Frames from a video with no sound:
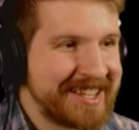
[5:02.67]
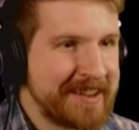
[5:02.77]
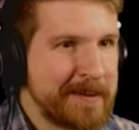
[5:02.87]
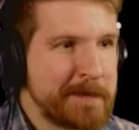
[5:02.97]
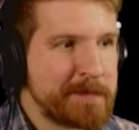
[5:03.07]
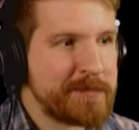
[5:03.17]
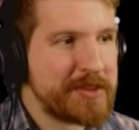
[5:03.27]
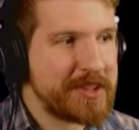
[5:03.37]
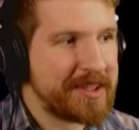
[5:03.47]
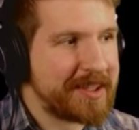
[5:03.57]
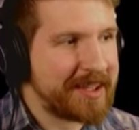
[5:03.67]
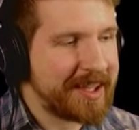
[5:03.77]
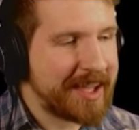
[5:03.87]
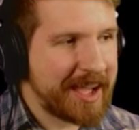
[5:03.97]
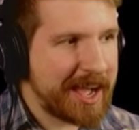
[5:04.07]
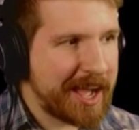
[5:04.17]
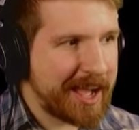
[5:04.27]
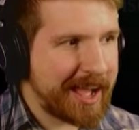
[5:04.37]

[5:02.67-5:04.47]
(no one is talking)